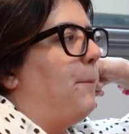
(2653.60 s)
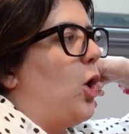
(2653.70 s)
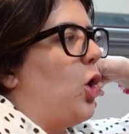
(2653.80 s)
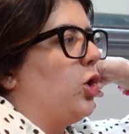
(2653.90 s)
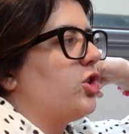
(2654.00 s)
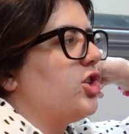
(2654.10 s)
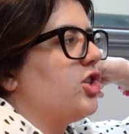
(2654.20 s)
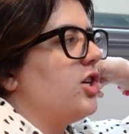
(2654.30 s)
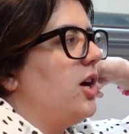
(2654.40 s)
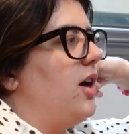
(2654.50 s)

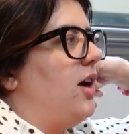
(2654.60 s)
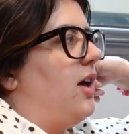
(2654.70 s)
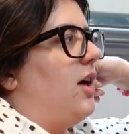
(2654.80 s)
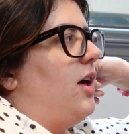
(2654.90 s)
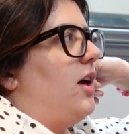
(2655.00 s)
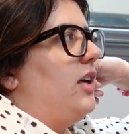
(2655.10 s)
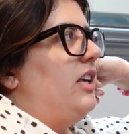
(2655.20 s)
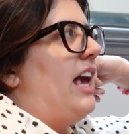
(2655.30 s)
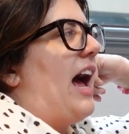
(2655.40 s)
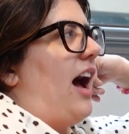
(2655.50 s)
But
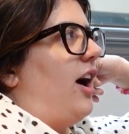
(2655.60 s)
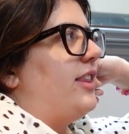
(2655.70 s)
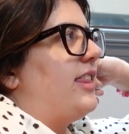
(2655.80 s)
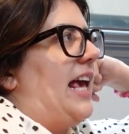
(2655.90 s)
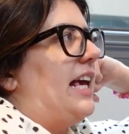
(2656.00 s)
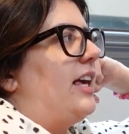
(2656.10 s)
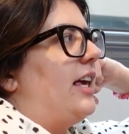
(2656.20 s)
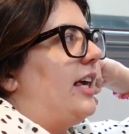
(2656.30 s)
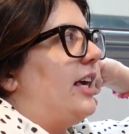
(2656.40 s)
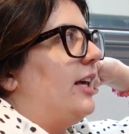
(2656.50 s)
yeah, I
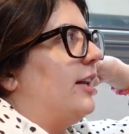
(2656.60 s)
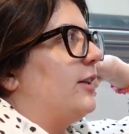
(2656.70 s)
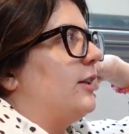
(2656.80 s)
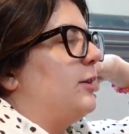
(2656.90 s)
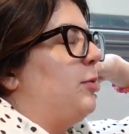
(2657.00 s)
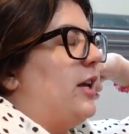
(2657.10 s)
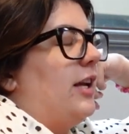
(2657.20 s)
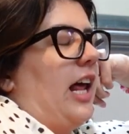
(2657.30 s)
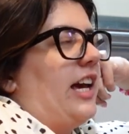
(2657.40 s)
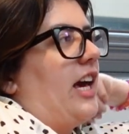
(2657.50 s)
think
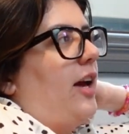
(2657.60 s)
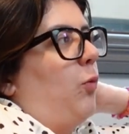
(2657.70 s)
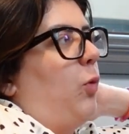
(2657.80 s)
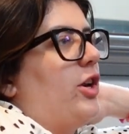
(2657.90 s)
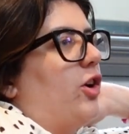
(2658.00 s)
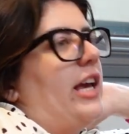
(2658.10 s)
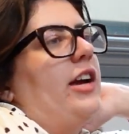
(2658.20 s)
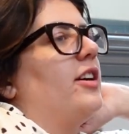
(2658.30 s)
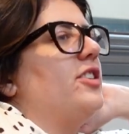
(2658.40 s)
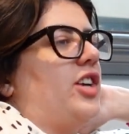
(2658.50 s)
like when you're
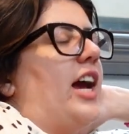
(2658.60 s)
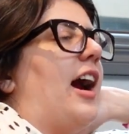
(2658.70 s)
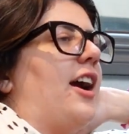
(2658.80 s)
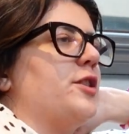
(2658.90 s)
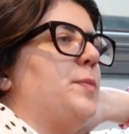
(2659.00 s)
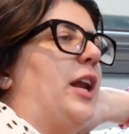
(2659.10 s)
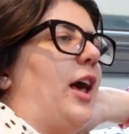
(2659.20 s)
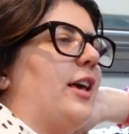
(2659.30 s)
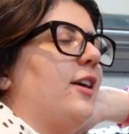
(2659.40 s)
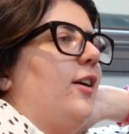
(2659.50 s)
hearing the diehards be
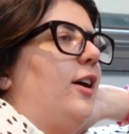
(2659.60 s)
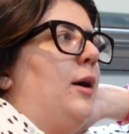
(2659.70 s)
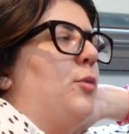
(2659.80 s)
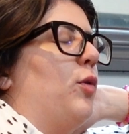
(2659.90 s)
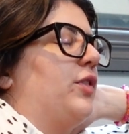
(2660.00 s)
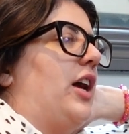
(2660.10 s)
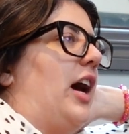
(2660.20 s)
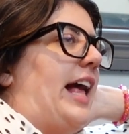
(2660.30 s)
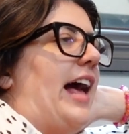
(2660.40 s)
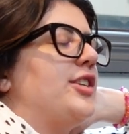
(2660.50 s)
like, I'm over it,
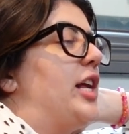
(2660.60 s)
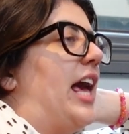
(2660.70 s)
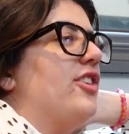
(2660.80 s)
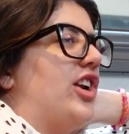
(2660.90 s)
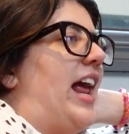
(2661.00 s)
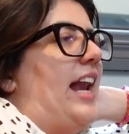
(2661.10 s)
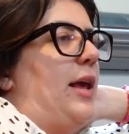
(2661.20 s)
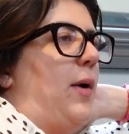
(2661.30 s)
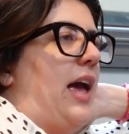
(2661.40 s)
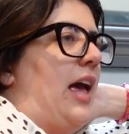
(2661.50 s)
I can't engage in
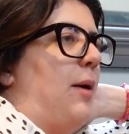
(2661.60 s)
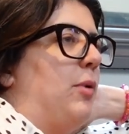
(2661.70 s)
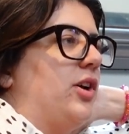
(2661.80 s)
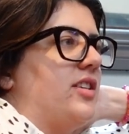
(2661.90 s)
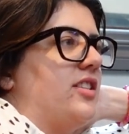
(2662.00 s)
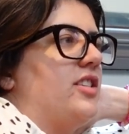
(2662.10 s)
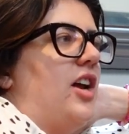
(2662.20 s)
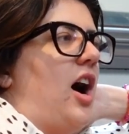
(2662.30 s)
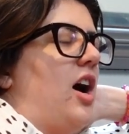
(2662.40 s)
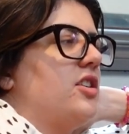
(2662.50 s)
any way because it's
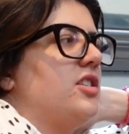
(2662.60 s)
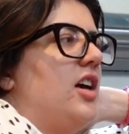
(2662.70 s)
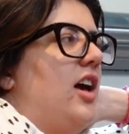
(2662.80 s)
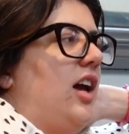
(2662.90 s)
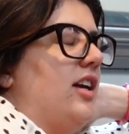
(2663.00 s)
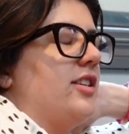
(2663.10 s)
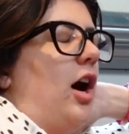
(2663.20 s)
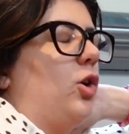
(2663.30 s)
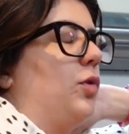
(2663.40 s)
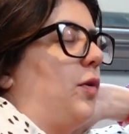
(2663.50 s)

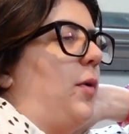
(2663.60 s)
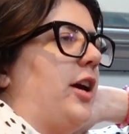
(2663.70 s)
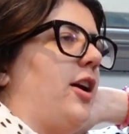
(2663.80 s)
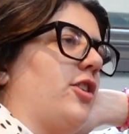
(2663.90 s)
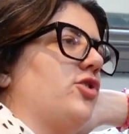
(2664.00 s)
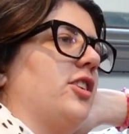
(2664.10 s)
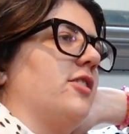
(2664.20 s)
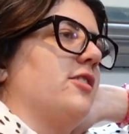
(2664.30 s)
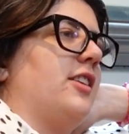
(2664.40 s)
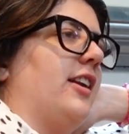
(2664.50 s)
not good for my
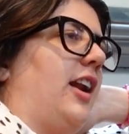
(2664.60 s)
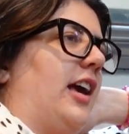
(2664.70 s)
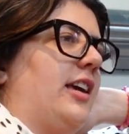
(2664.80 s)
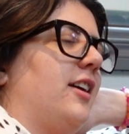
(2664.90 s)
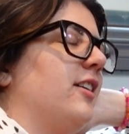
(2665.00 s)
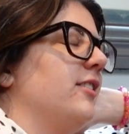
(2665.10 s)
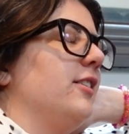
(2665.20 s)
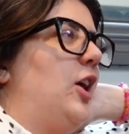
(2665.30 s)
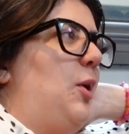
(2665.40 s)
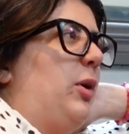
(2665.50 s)
conscience, then like,
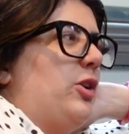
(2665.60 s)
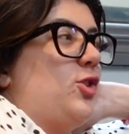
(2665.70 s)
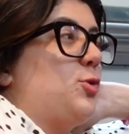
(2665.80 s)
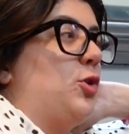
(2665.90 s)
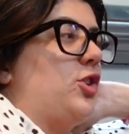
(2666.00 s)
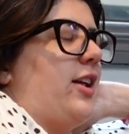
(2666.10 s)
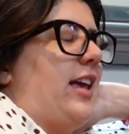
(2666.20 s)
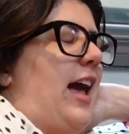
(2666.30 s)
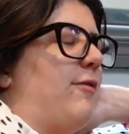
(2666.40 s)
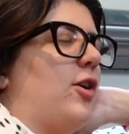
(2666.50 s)
but I just wonder, are
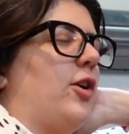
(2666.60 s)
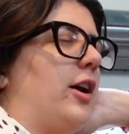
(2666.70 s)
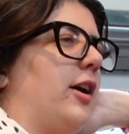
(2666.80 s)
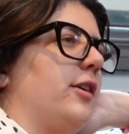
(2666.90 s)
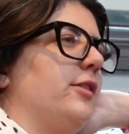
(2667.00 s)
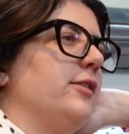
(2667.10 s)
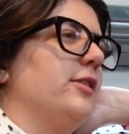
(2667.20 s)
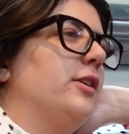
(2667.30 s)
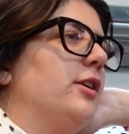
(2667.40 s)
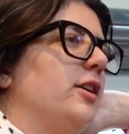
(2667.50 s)
they ever gonna,
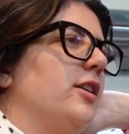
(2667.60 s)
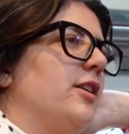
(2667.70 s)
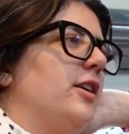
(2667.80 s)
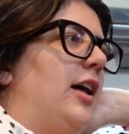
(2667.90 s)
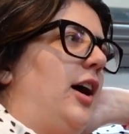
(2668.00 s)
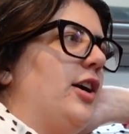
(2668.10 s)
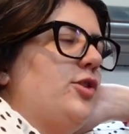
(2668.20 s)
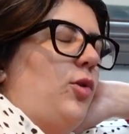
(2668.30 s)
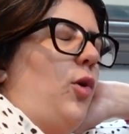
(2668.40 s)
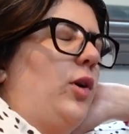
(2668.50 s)
I
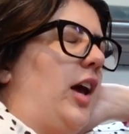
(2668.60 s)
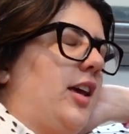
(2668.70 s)
don't know, like